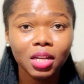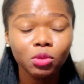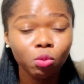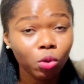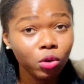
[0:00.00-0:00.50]
that
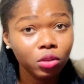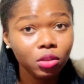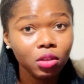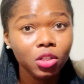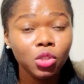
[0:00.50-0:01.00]
one,
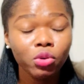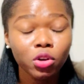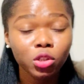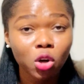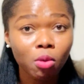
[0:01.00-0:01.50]
you are
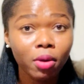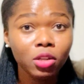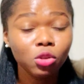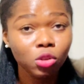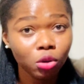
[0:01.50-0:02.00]
not coming
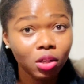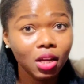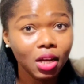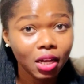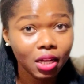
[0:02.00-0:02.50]
to study in
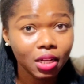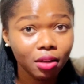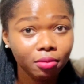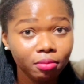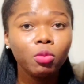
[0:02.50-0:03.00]

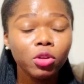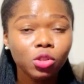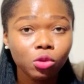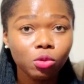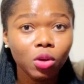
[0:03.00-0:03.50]
Canada. Number
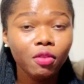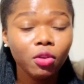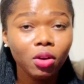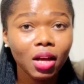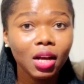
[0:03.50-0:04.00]
two, if
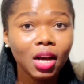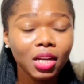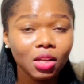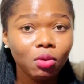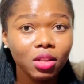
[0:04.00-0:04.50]
you lack
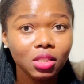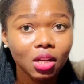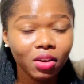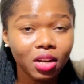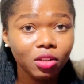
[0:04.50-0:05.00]
adequate
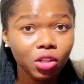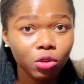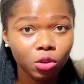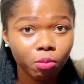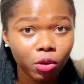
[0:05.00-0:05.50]
financial
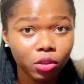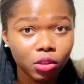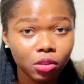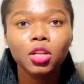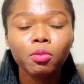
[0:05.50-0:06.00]
support.
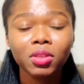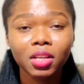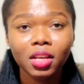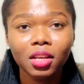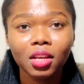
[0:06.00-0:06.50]
Number
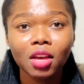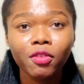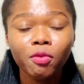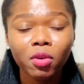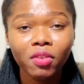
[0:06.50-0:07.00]
three, if
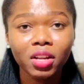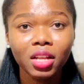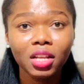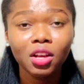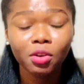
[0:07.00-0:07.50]
you
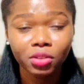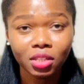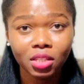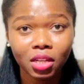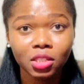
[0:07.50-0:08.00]
provided
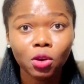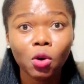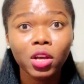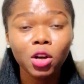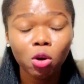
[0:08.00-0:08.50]
inconsistent or
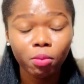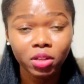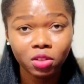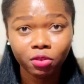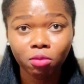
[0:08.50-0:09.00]

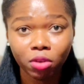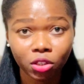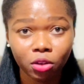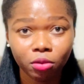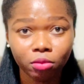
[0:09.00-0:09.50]
incomplete
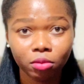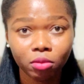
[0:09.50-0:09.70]
information.